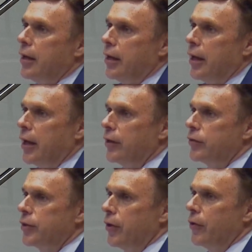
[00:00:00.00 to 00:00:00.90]
And
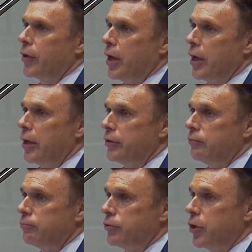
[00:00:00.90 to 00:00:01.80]
so God
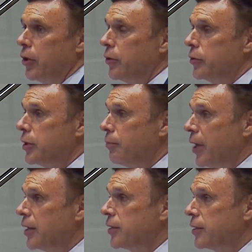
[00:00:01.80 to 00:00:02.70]
chose the
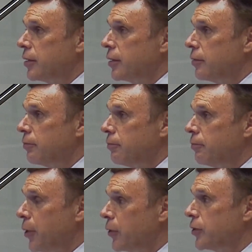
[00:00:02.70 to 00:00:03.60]
best
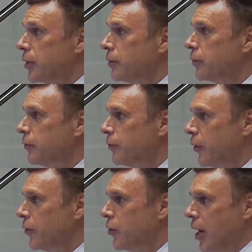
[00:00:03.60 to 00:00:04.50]
person for
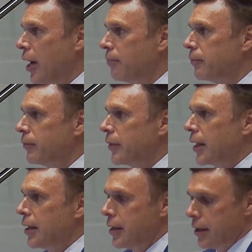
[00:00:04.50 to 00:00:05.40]
the job.
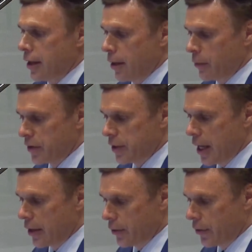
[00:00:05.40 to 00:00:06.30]
He was
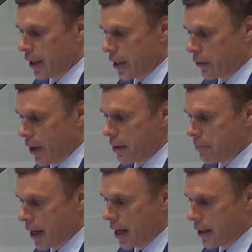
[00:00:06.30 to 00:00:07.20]
not only a great
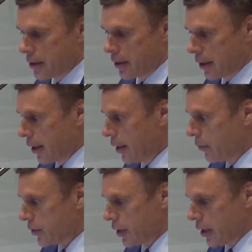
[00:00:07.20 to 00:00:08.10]
man, he
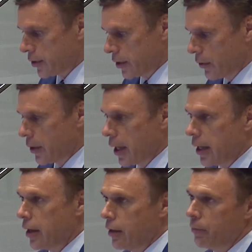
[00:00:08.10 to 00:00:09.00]
was also a
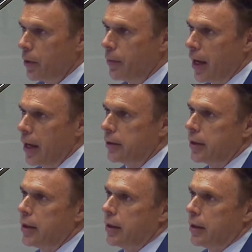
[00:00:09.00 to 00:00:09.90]
humble man.
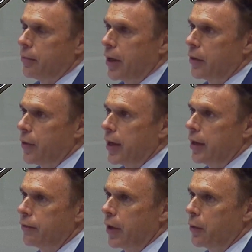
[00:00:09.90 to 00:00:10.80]
By the way,
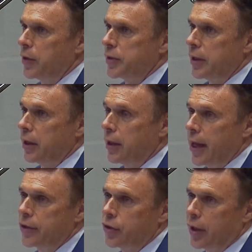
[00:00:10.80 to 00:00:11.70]
if there was an
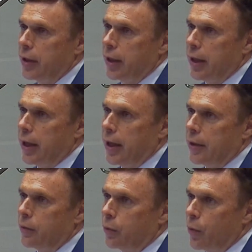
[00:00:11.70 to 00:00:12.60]
election
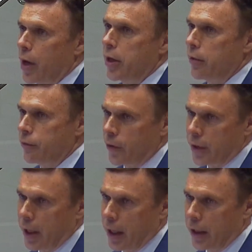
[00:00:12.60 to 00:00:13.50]
on running for
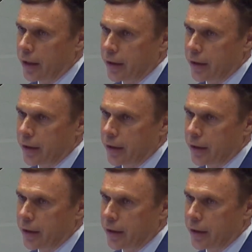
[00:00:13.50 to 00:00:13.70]
king,